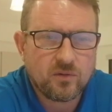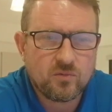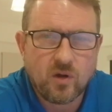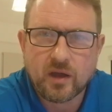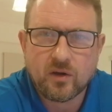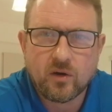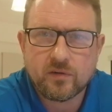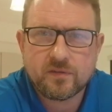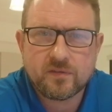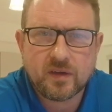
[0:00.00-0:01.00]
write
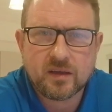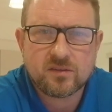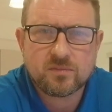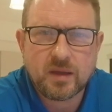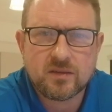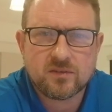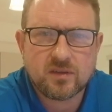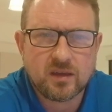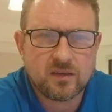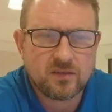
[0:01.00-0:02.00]
off
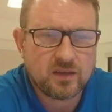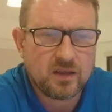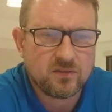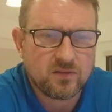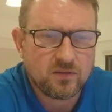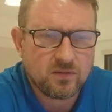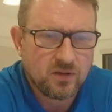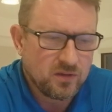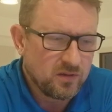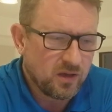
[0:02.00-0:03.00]
expenses against a
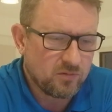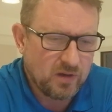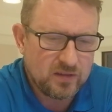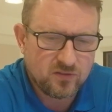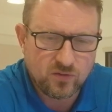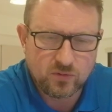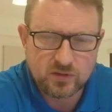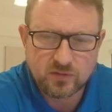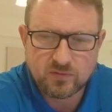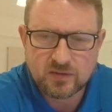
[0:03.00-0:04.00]
rental
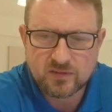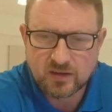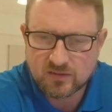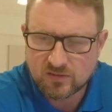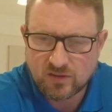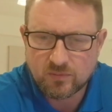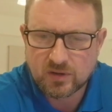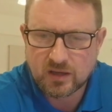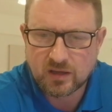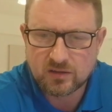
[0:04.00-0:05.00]
and you've rented it to
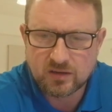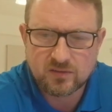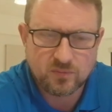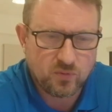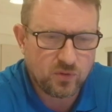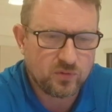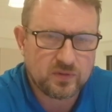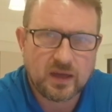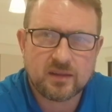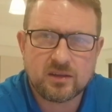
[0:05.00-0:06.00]
somebody and you need to prove
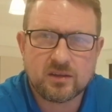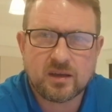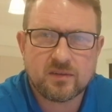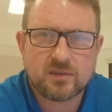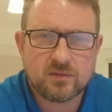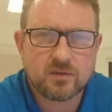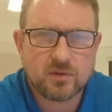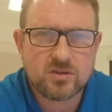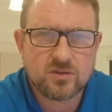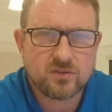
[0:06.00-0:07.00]
that, then you'd have to have it
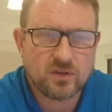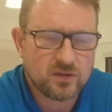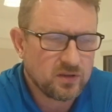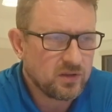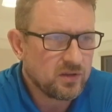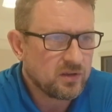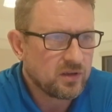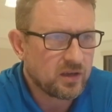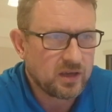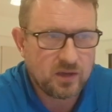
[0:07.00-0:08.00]
registered.
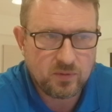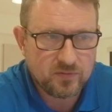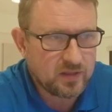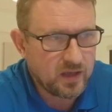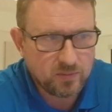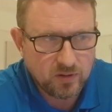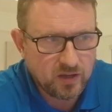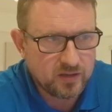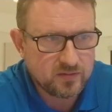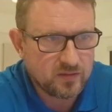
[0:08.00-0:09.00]
Okay, whether that
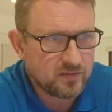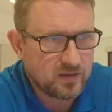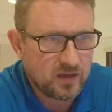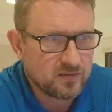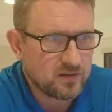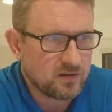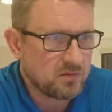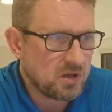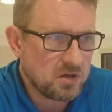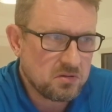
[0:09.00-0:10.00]
applies in this case, I don't
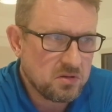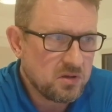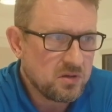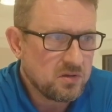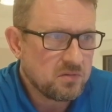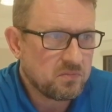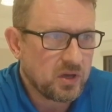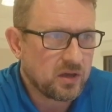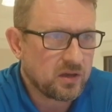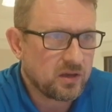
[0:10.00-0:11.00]
know.
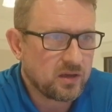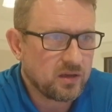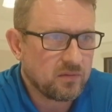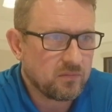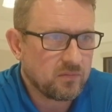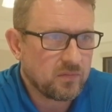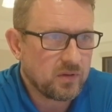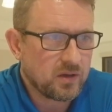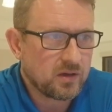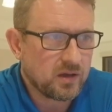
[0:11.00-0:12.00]
But
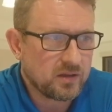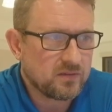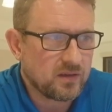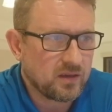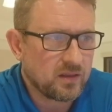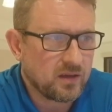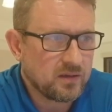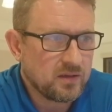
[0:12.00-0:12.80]
I can tell you